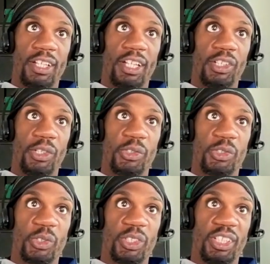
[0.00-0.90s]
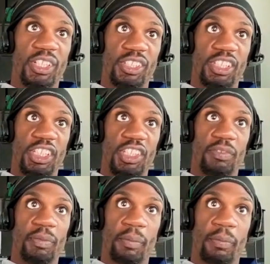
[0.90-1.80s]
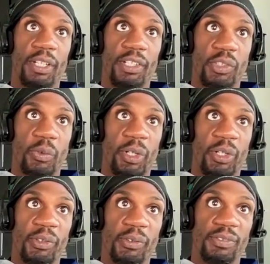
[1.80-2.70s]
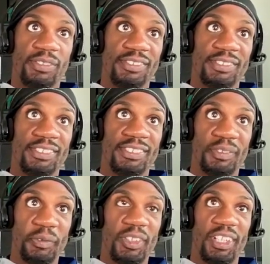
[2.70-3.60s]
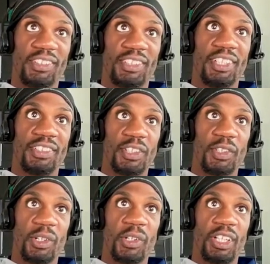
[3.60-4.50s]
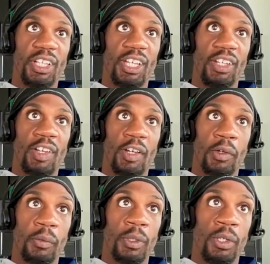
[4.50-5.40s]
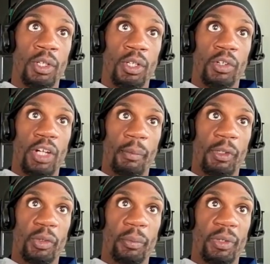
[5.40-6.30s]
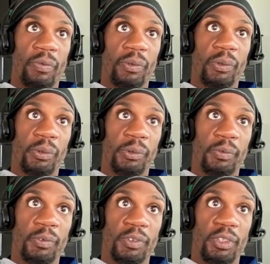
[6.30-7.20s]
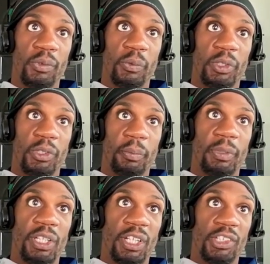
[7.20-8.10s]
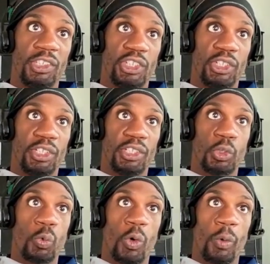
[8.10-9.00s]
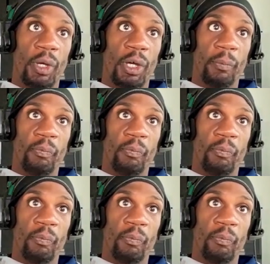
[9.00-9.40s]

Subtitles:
I usually leave my place around like 10:30, head down, grab a little bit of food. We'll begin to warm up.